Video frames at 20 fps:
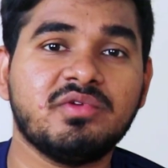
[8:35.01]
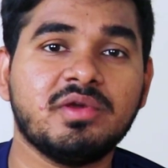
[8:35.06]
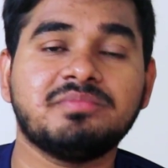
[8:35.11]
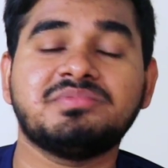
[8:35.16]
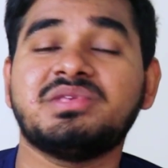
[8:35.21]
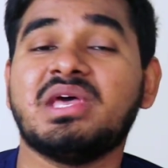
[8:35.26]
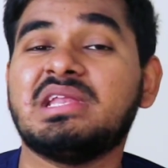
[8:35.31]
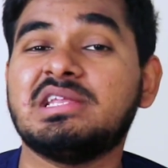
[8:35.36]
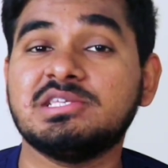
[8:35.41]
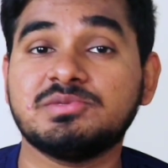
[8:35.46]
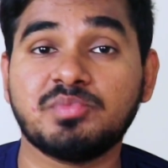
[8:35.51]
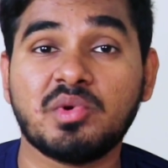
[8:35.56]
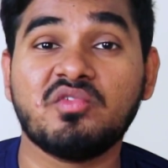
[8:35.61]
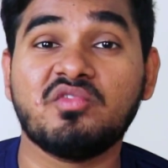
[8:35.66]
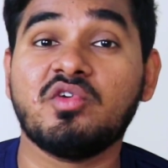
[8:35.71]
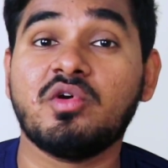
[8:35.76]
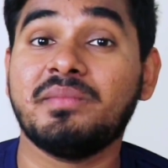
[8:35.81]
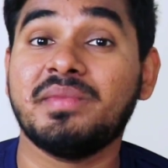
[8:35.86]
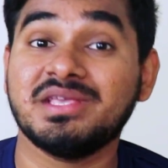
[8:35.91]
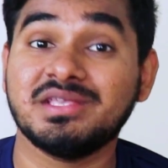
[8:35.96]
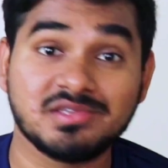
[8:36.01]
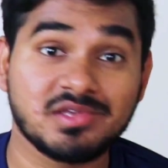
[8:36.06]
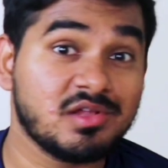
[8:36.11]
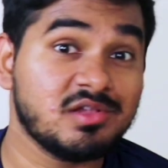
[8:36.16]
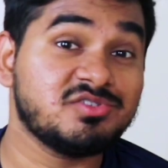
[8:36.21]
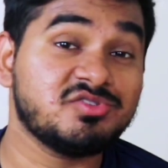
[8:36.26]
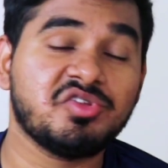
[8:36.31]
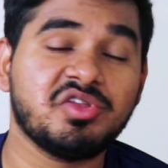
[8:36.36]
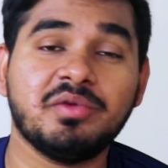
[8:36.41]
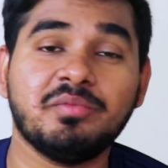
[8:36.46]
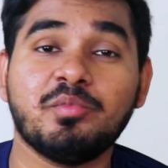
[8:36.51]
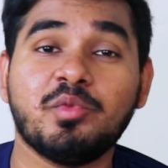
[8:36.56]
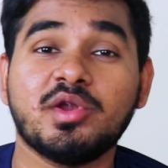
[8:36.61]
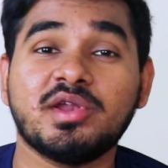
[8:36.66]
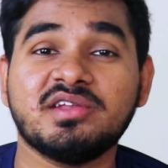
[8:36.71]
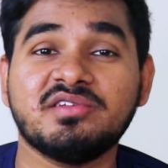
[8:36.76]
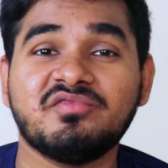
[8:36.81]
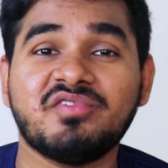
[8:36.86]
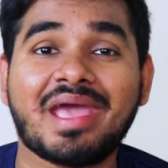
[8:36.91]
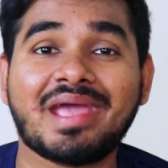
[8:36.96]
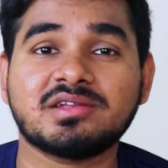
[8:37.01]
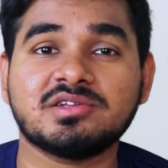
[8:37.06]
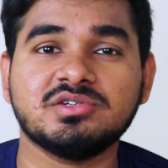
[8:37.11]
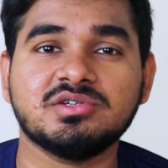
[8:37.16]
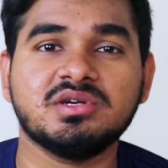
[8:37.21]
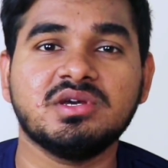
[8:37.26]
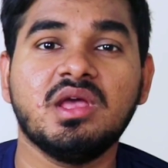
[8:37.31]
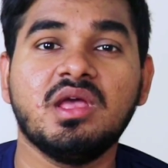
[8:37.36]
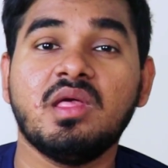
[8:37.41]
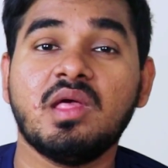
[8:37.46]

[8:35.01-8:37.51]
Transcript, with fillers: website is performing is also an important factor